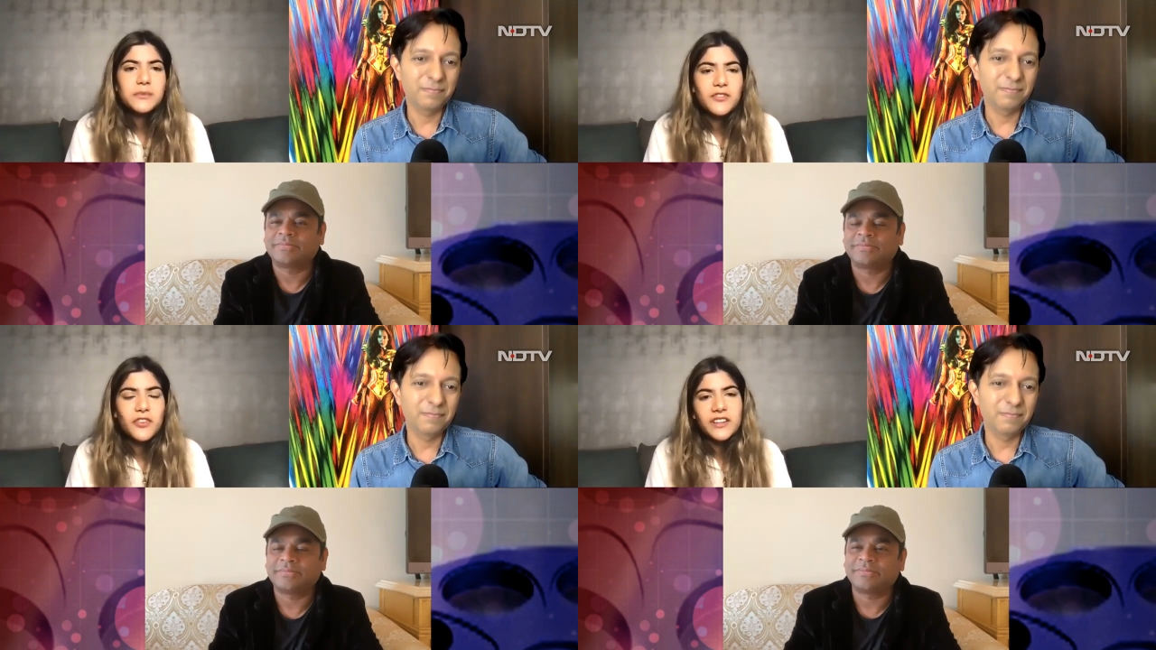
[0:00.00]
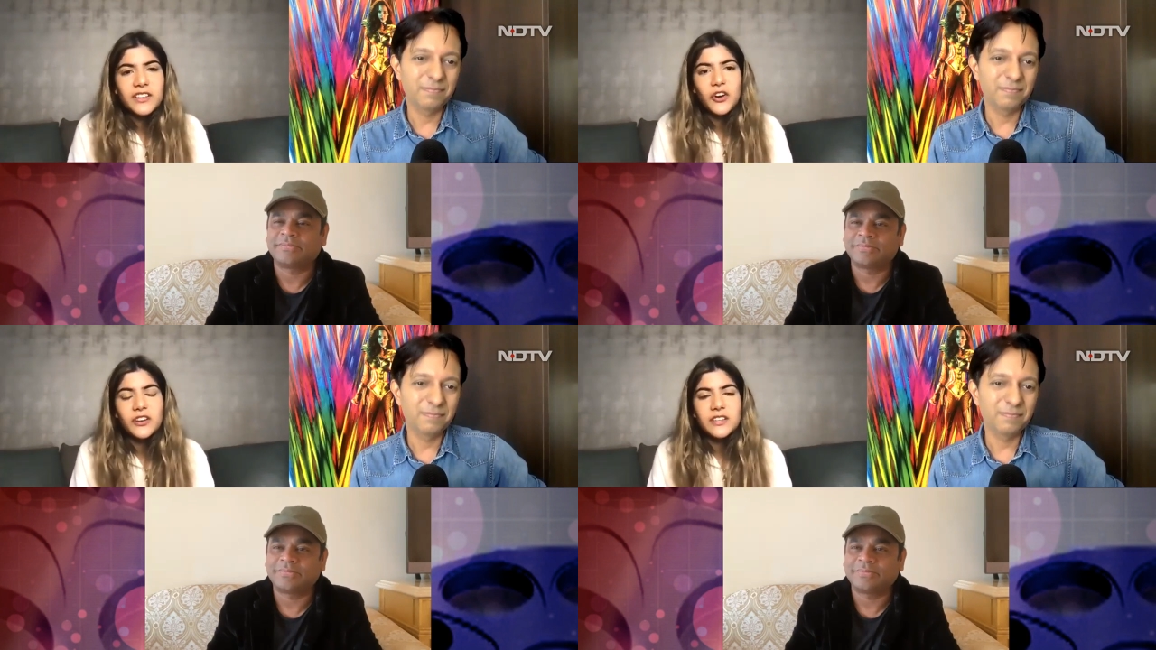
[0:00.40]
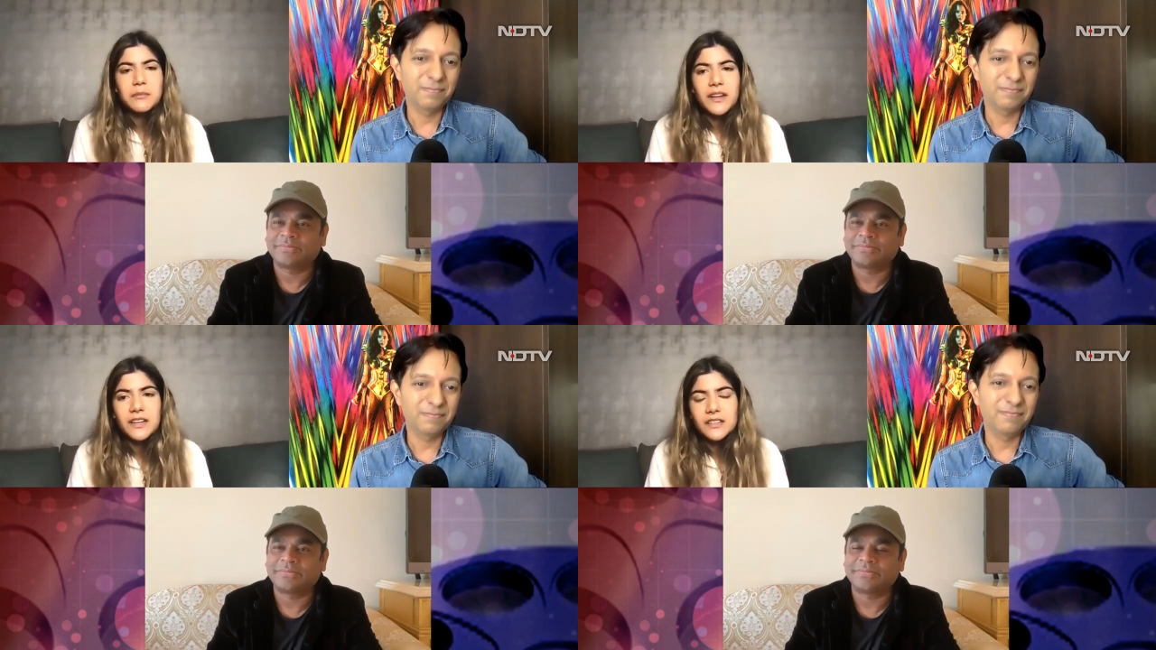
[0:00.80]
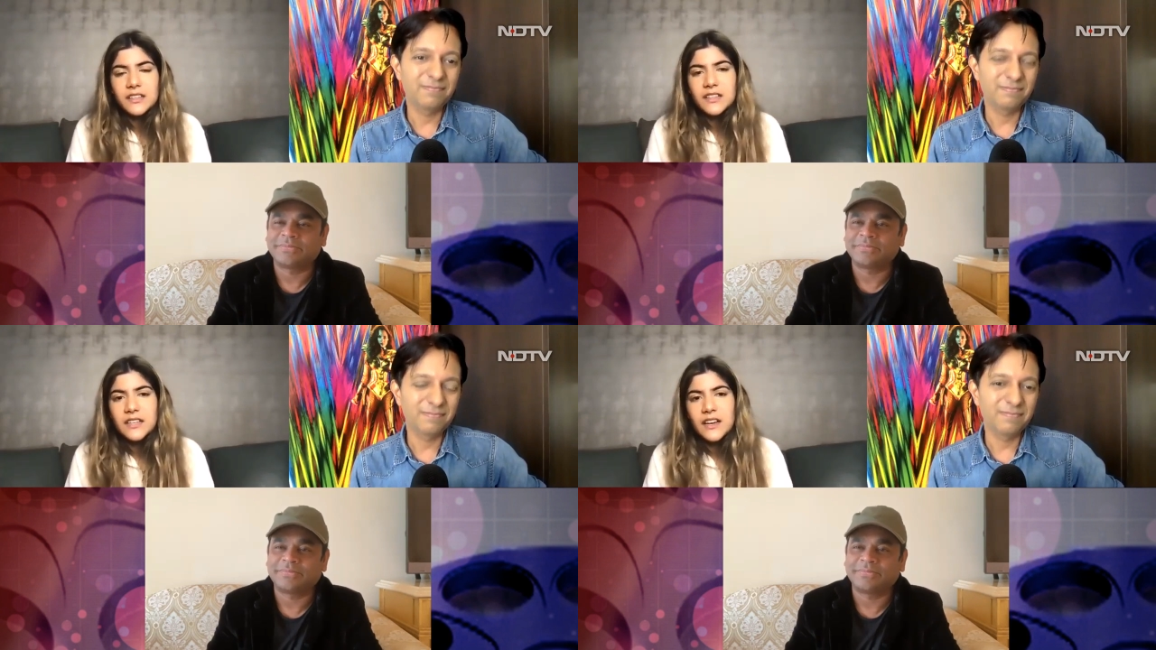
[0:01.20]
Speaker 1: we've already gotten a medal
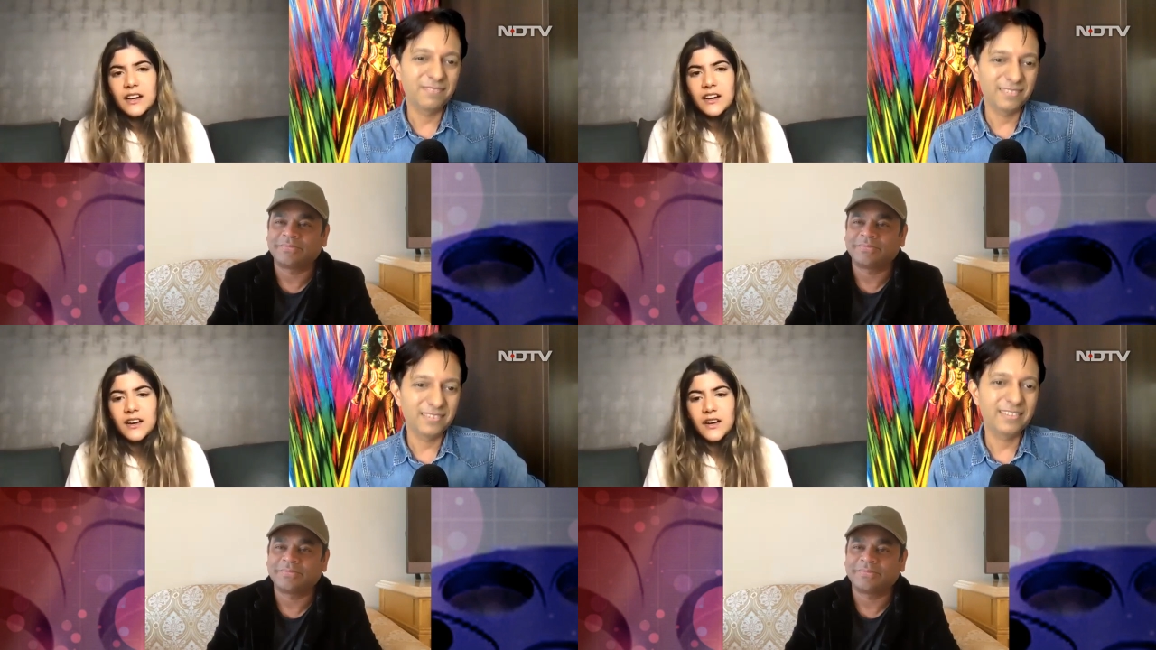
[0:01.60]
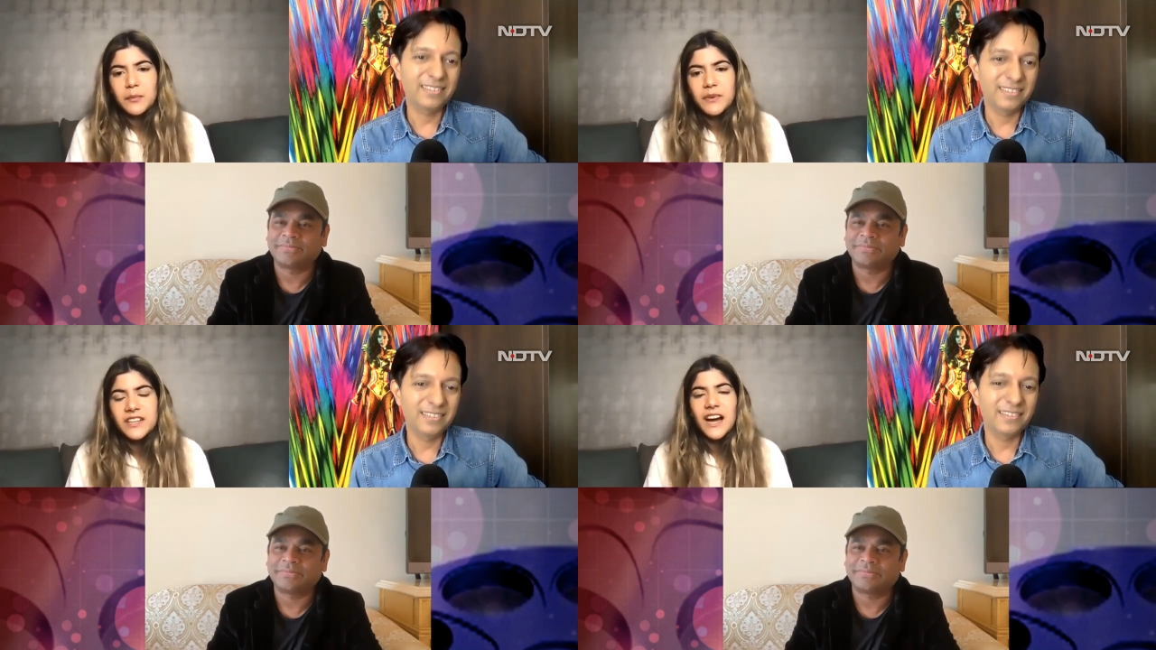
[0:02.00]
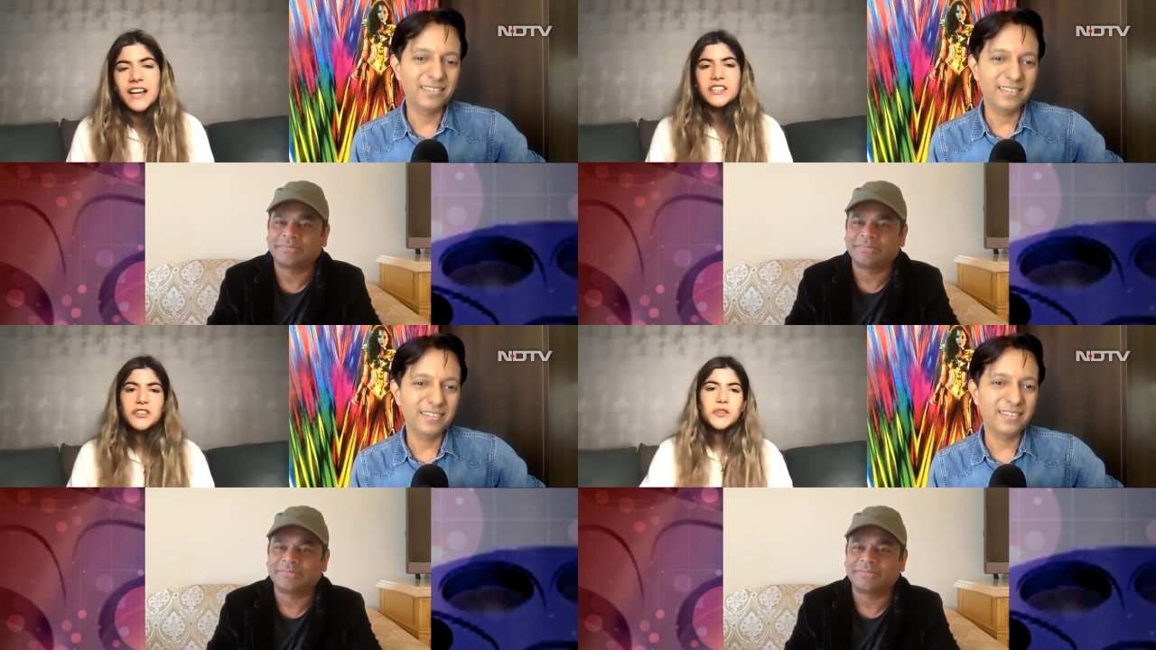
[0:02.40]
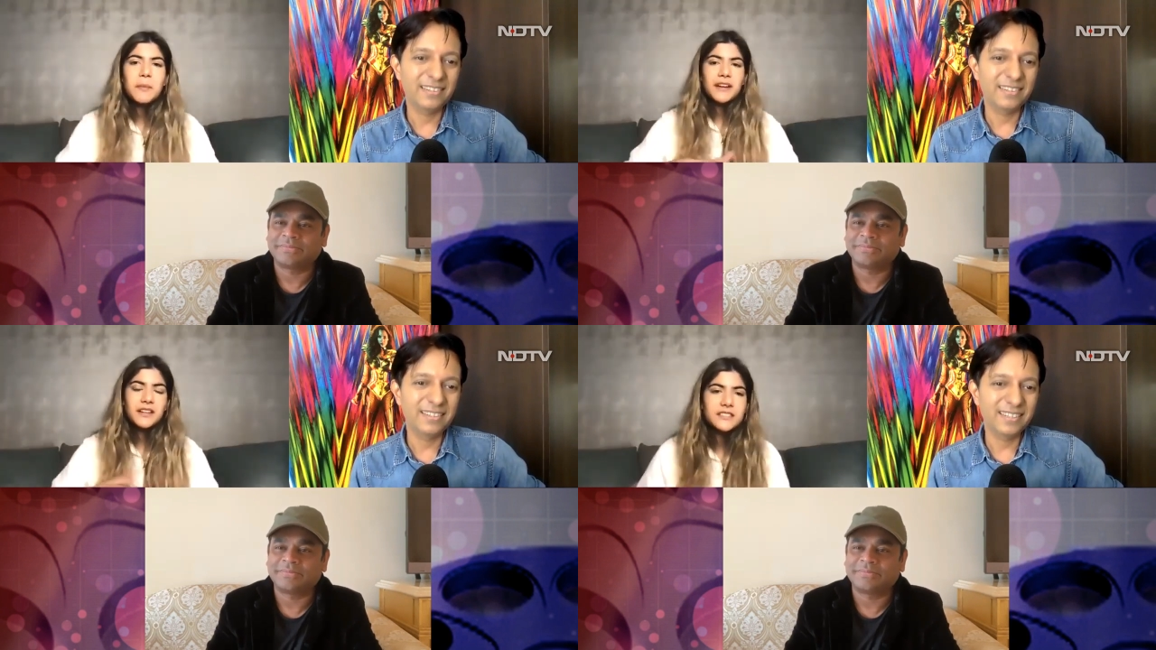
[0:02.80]
uh, but regardless of the
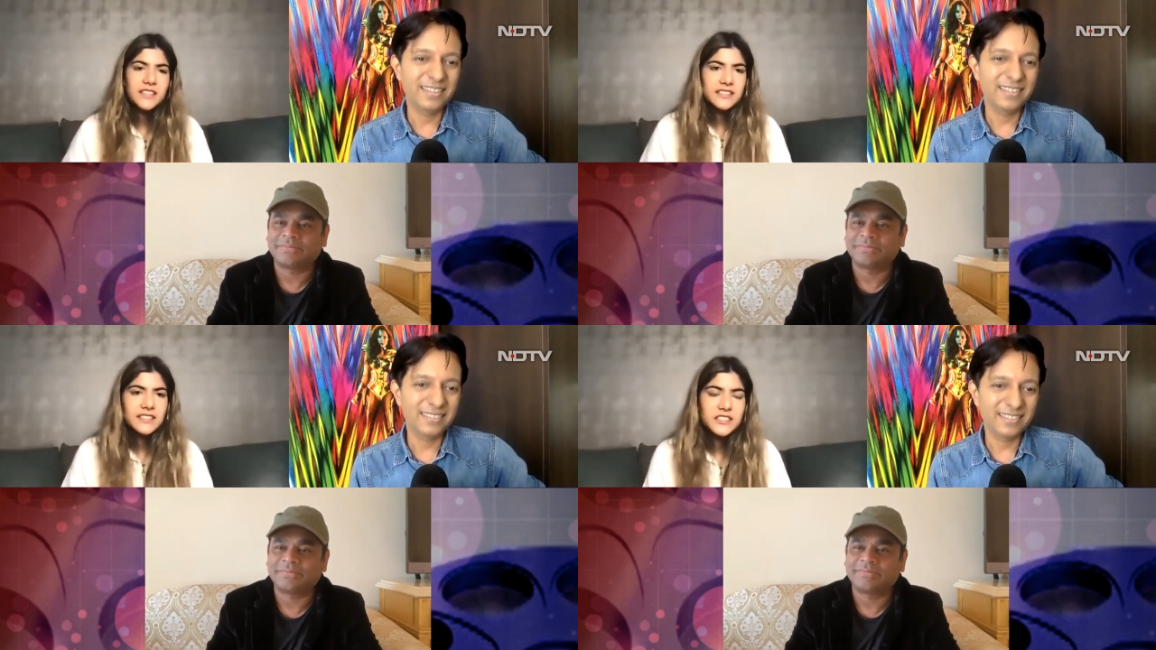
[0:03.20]
medals i think